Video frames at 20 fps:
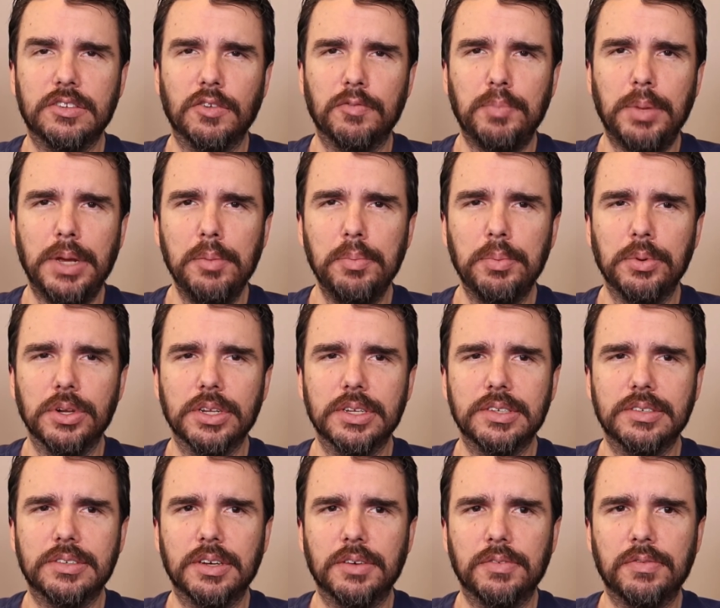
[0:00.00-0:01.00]
of people
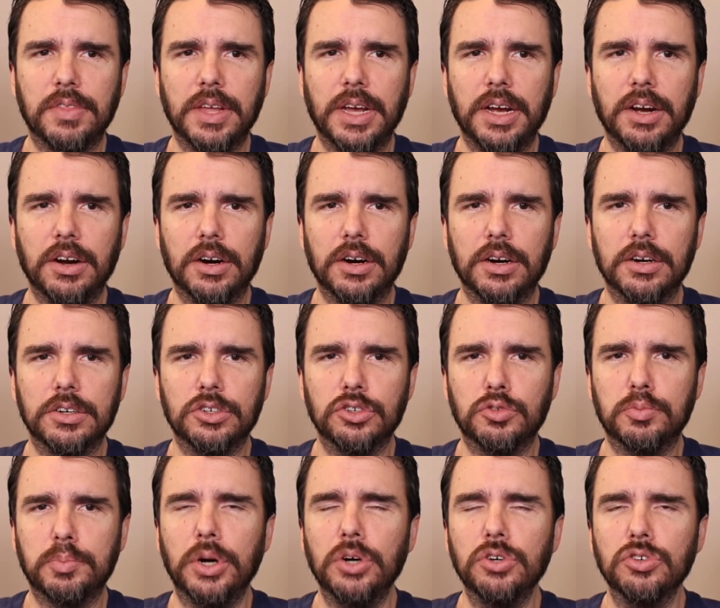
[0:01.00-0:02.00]
as if they are
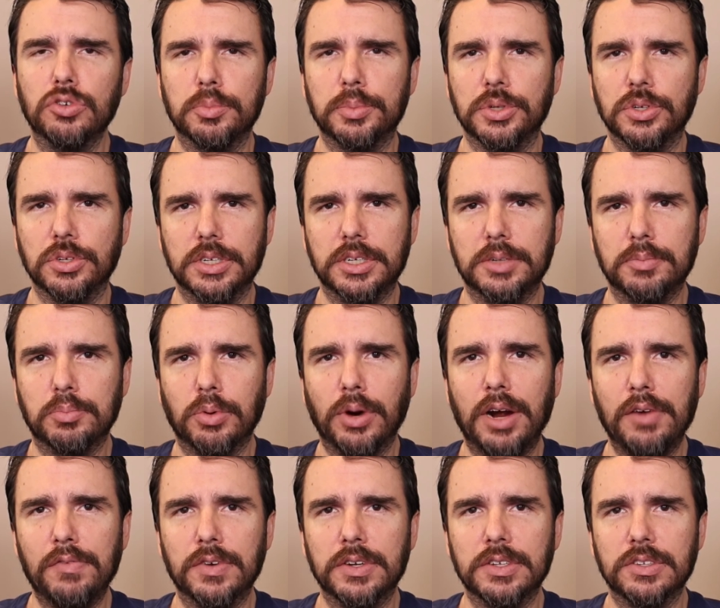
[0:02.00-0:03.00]
disposable in
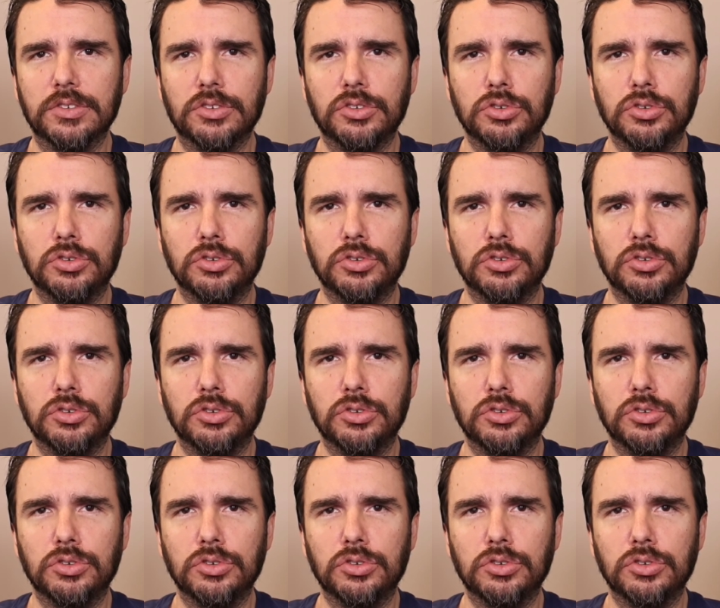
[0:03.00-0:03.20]
preference